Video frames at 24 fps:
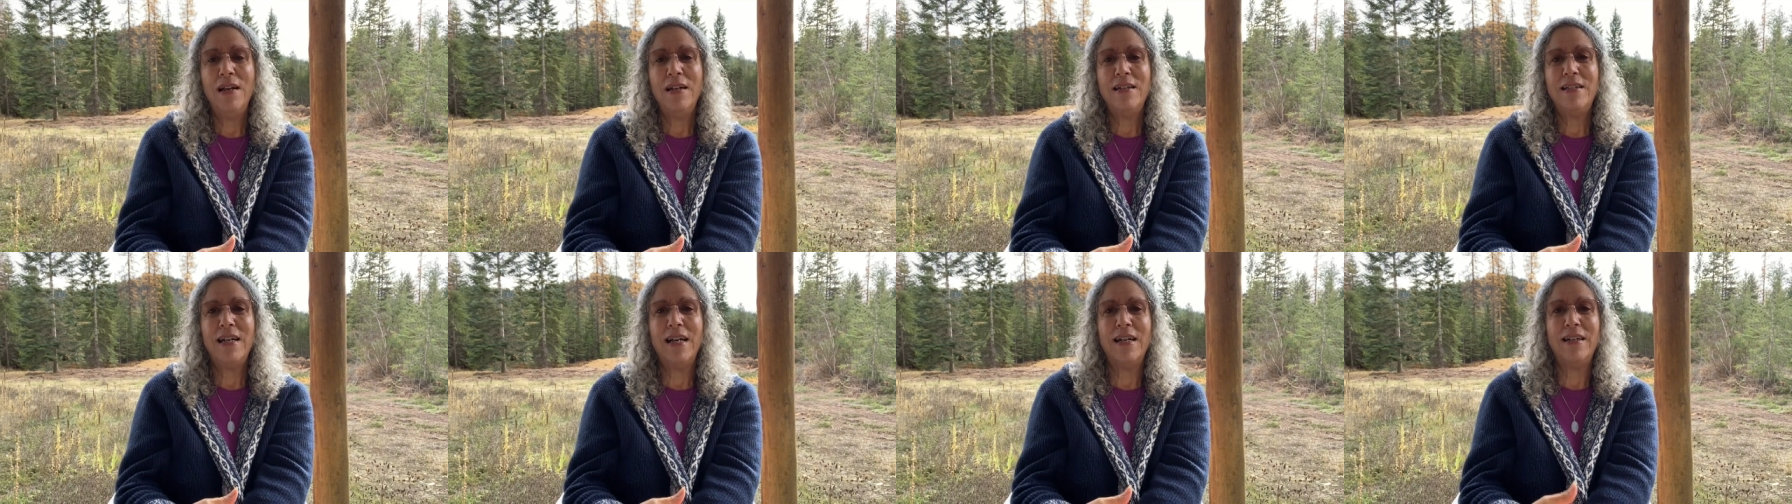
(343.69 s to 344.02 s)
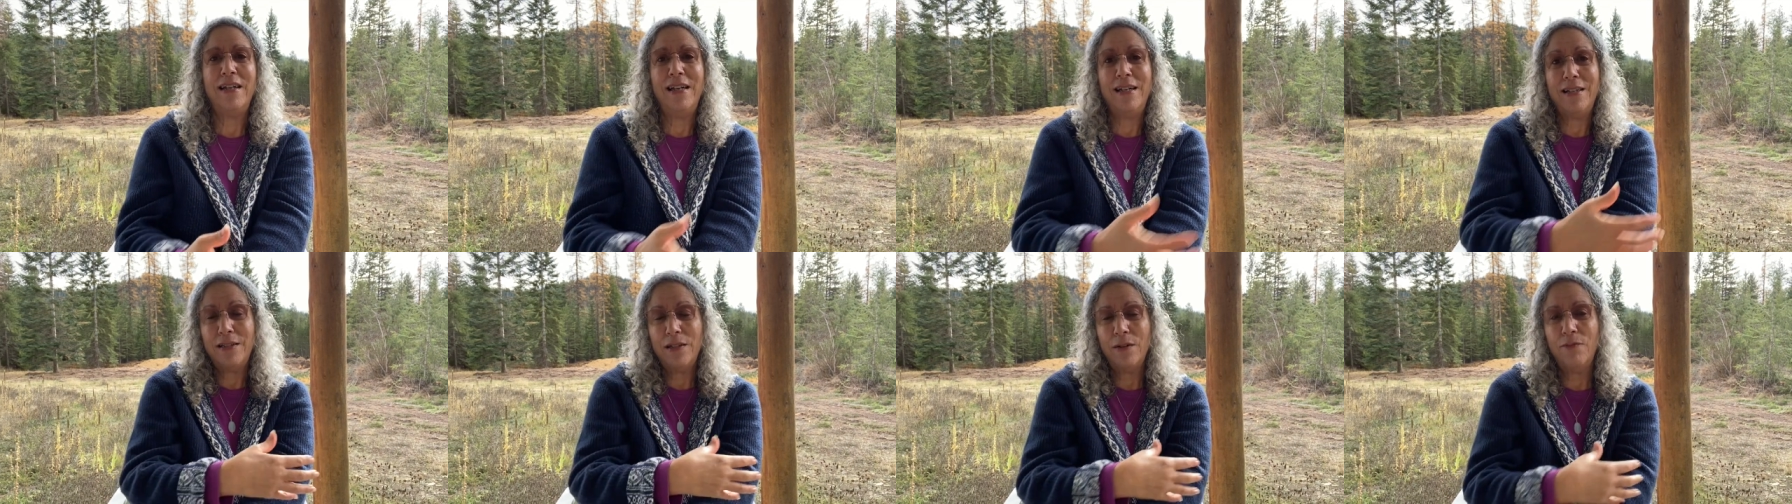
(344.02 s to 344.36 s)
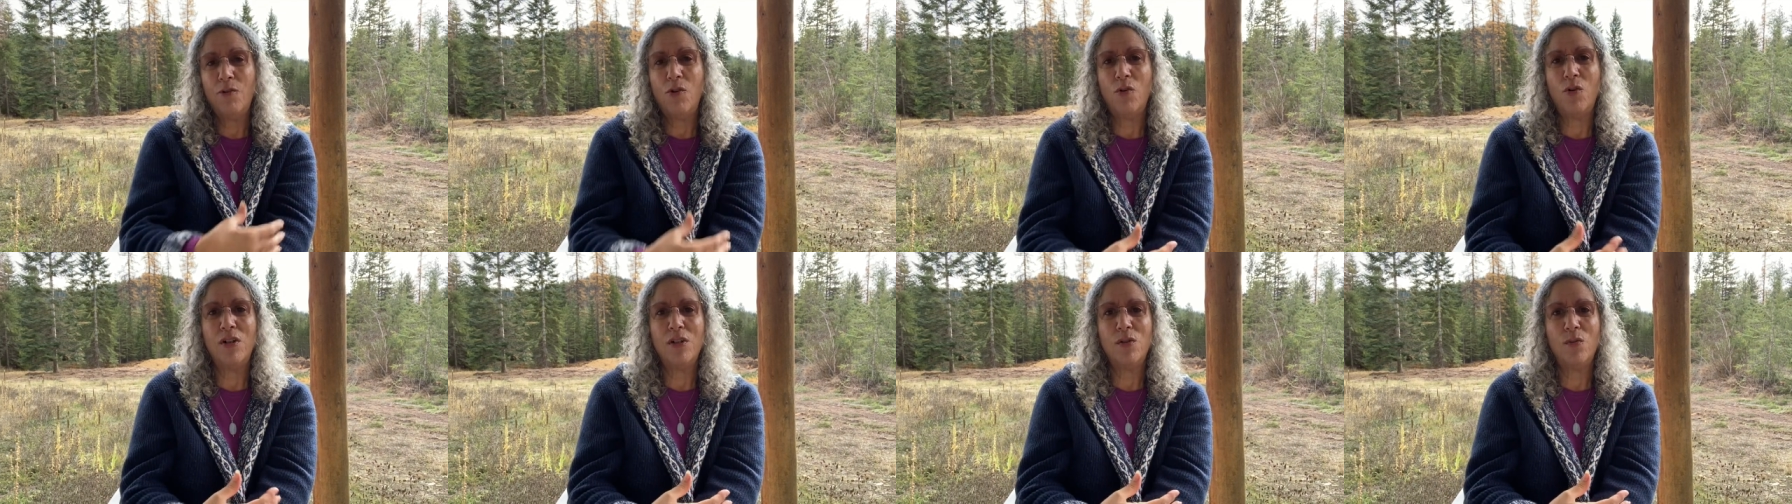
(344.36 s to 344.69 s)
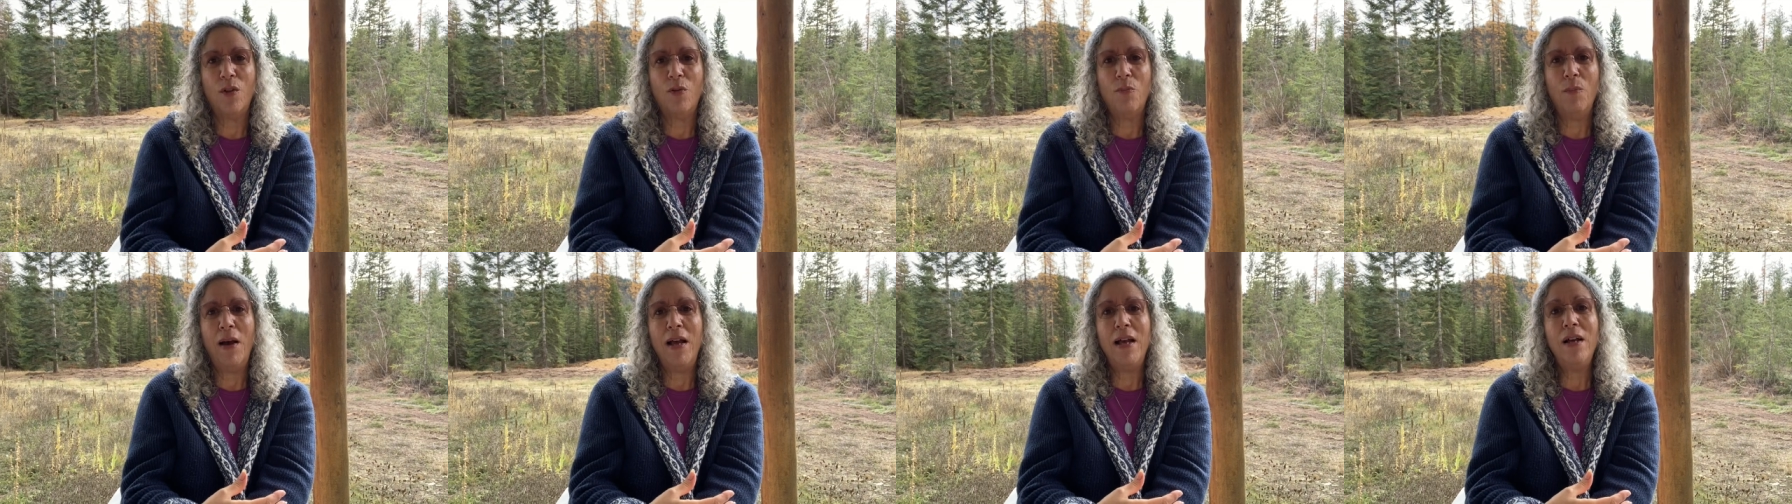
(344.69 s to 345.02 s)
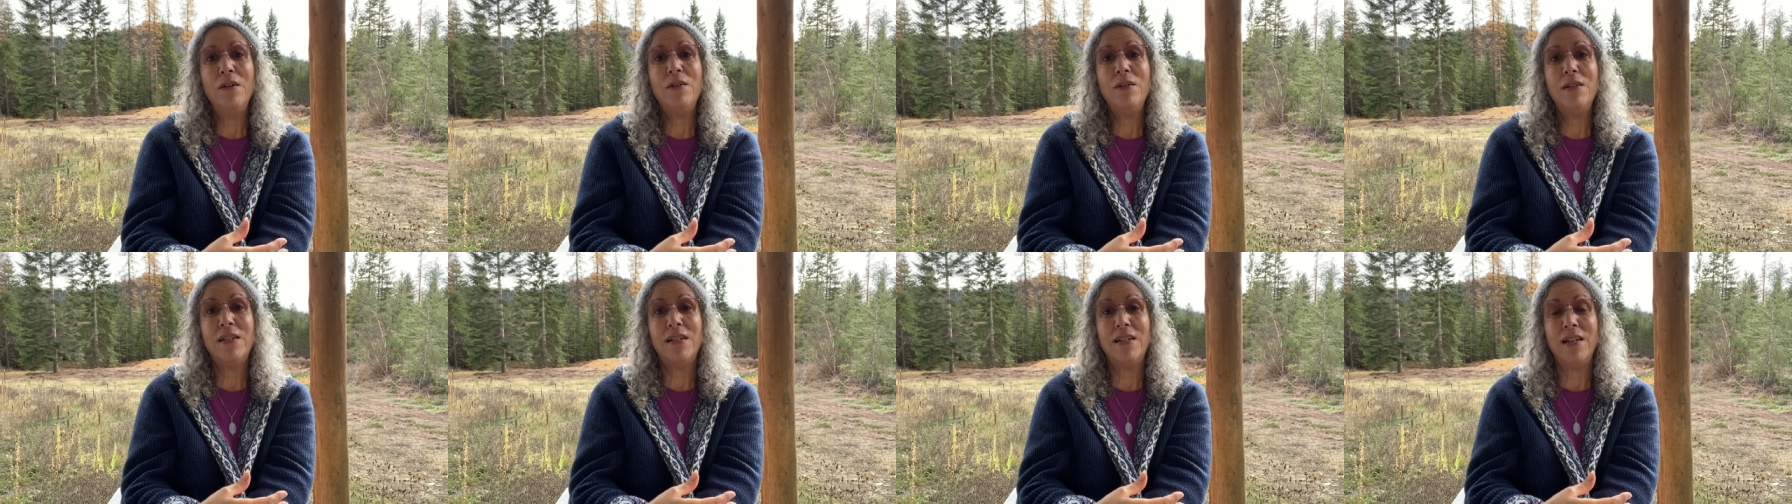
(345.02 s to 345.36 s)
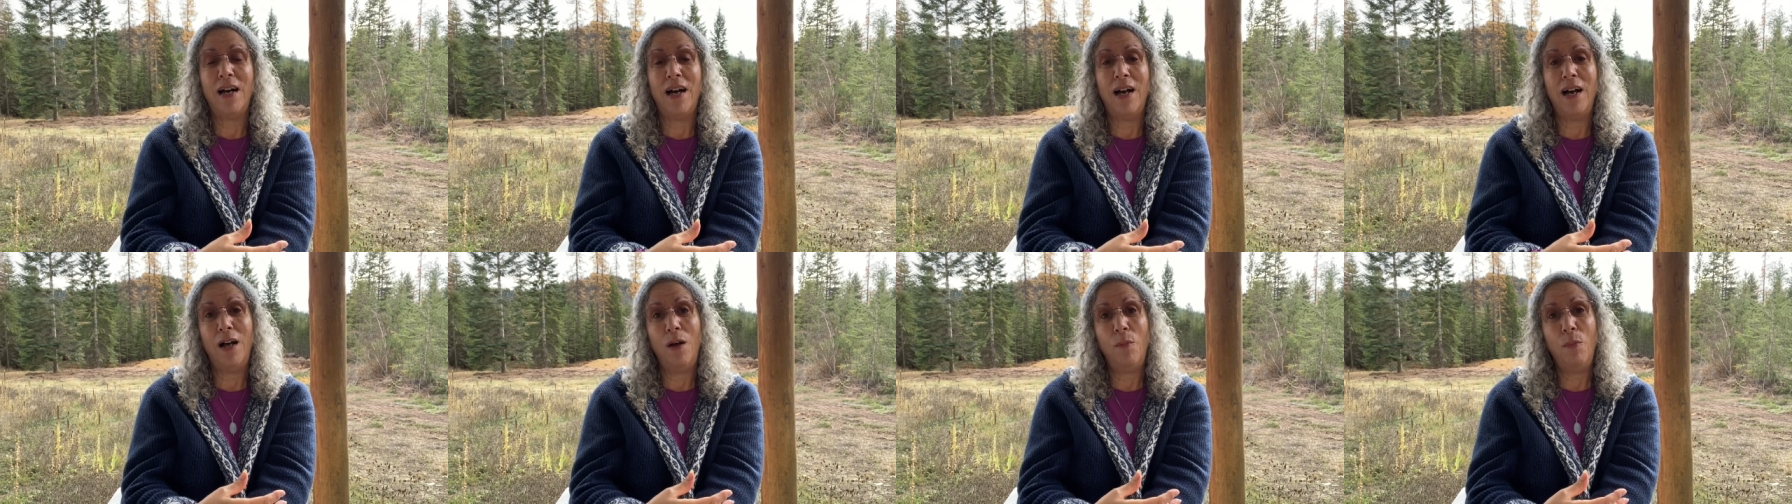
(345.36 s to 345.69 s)
techniques, of course, with my own
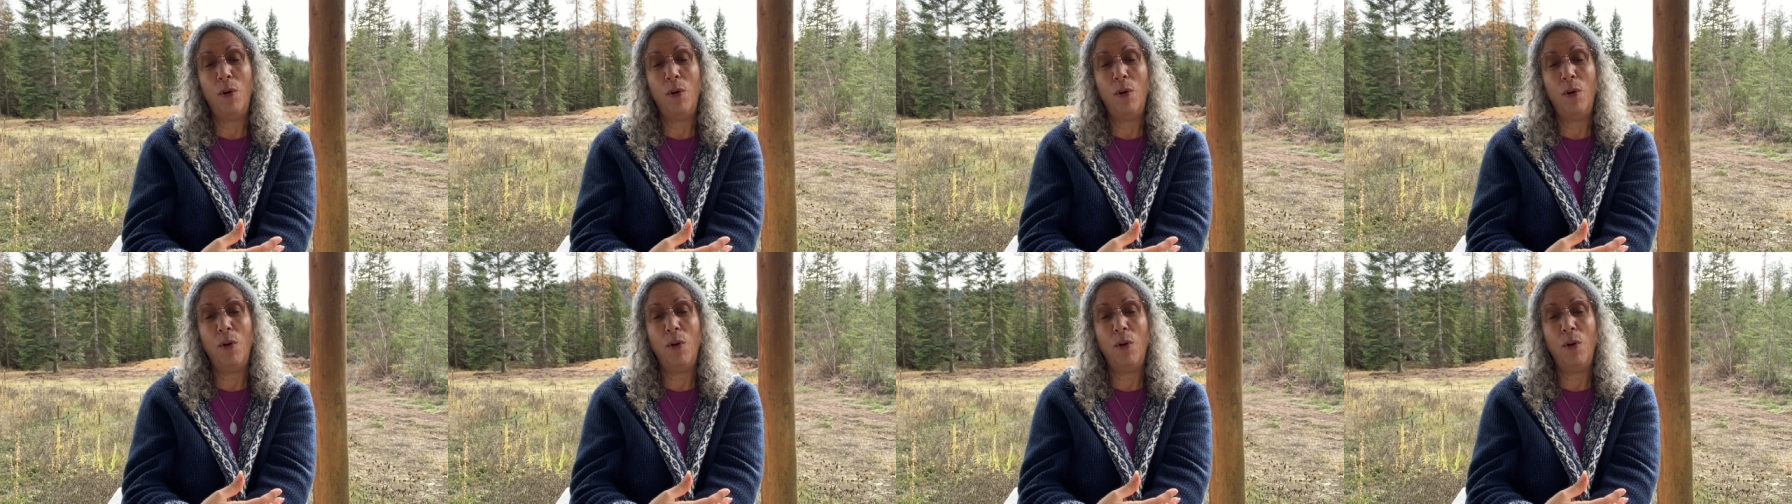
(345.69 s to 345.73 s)
style,